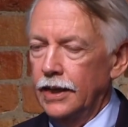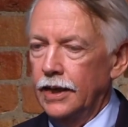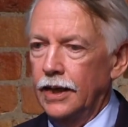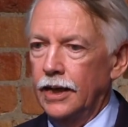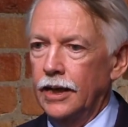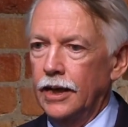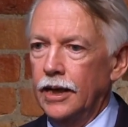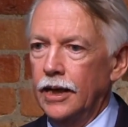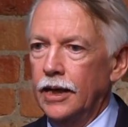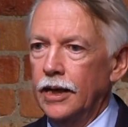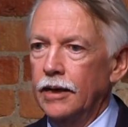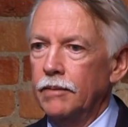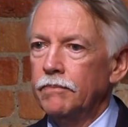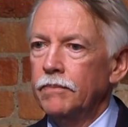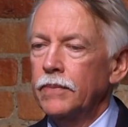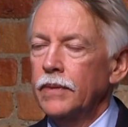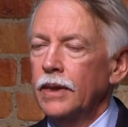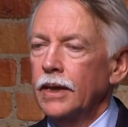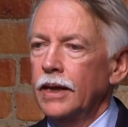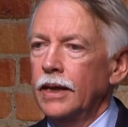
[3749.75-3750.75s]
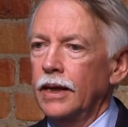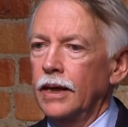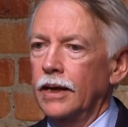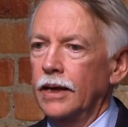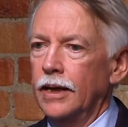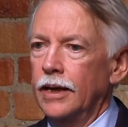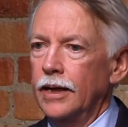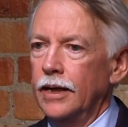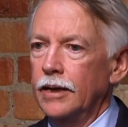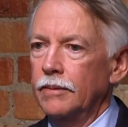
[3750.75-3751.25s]
Uh,
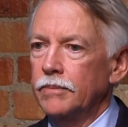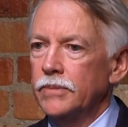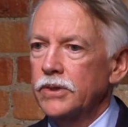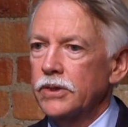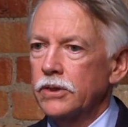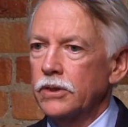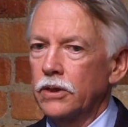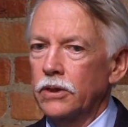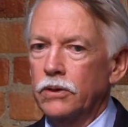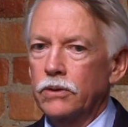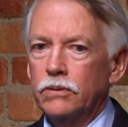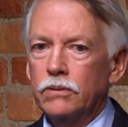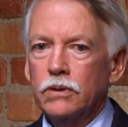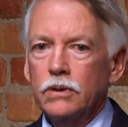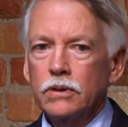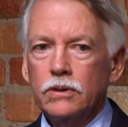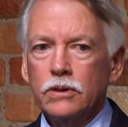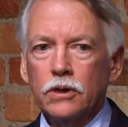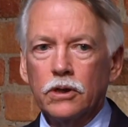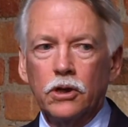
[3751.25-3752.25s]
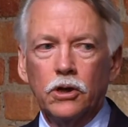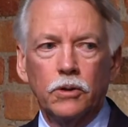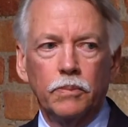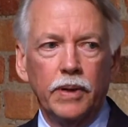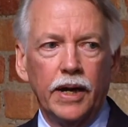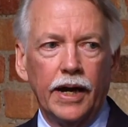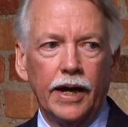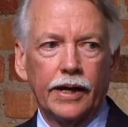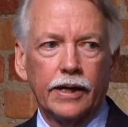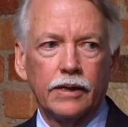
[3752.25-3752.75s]
um, so to go
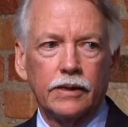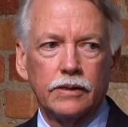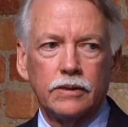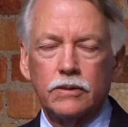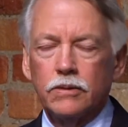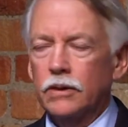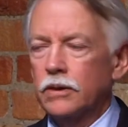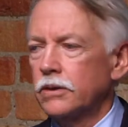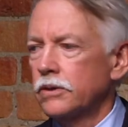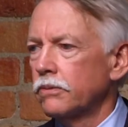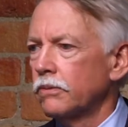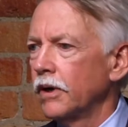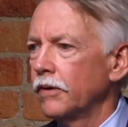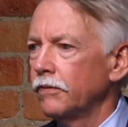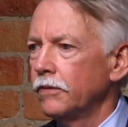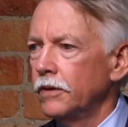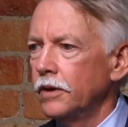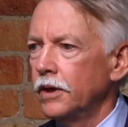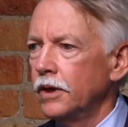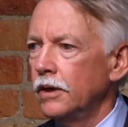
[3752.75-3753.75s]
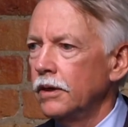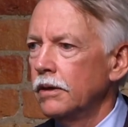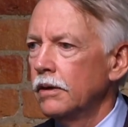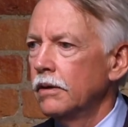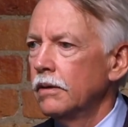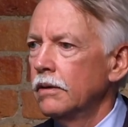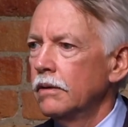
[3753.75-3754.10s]
back, and so there's roughly